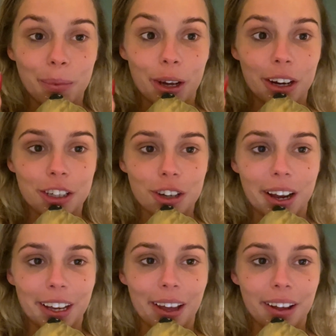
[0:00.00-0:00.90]
gonna
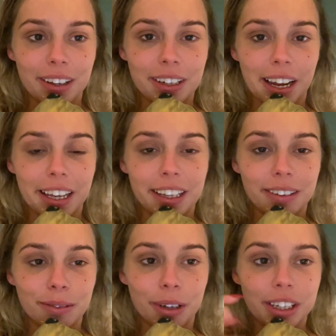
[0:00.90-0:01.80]
try and get, like,
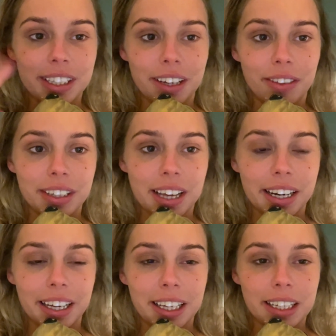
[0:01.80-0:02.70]
we're gonna see if there's
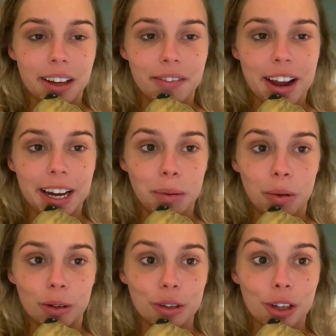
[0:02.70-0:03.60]
any
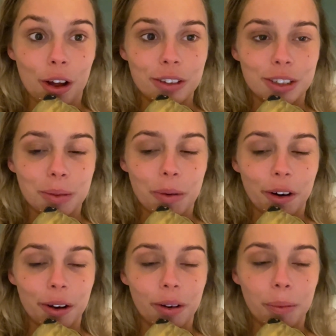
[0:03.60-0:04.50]
available slots
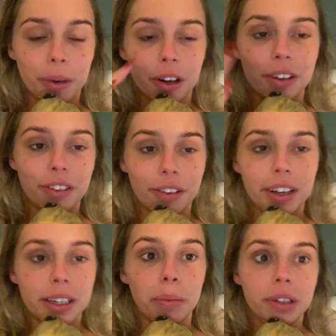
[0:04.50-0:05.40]
tomorrow. Oh my god, if there
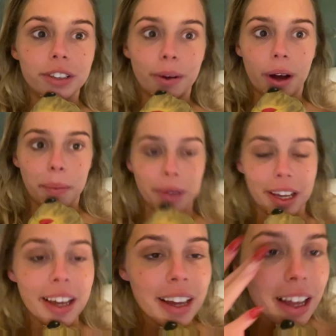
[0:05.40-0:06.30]
is, I'll be so
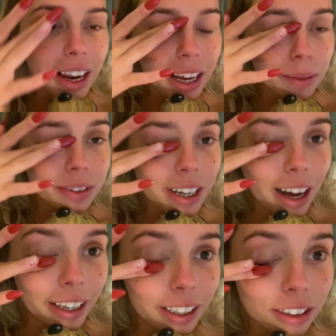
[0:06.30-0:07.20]
happy. Like, I'm
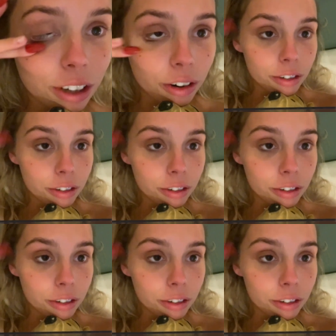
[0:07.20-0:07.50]
dying to go for